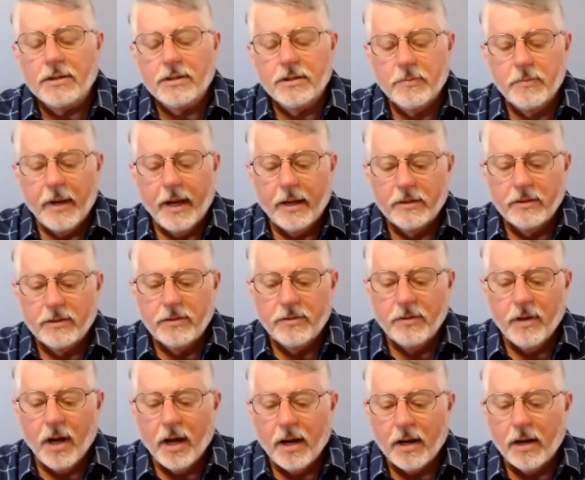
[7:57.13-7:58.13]
about do
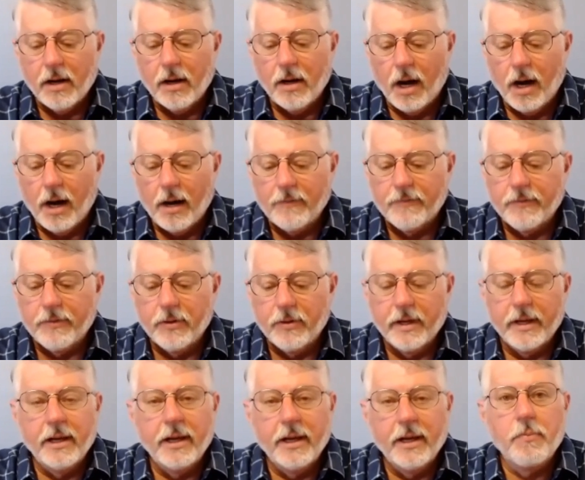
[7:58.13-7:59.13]
not offer
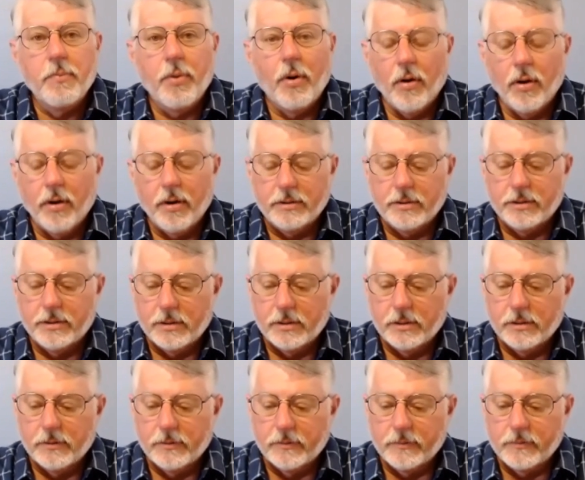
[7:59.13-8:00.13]
any parts,
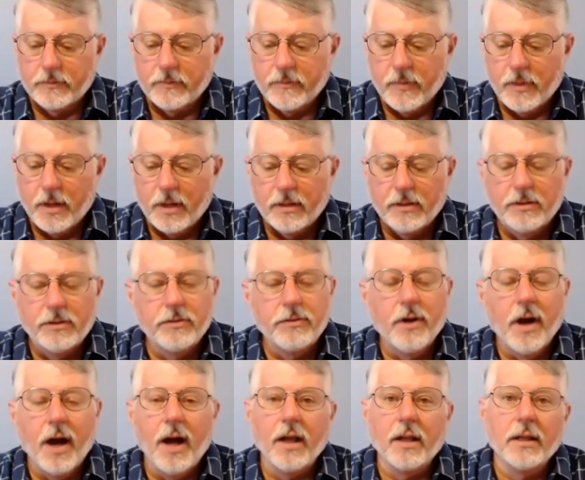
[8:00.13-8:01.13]
do
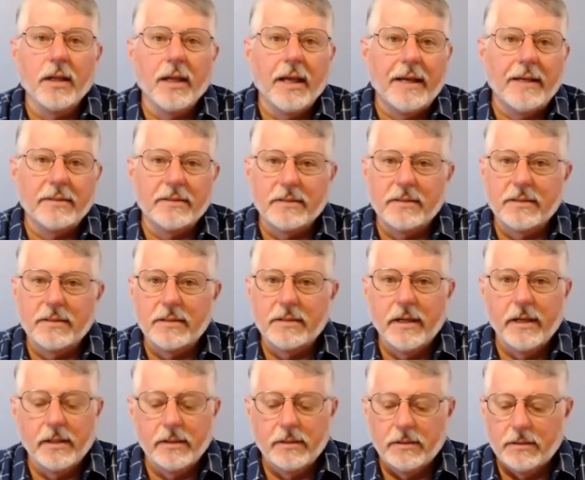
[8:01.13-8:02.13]
not let sin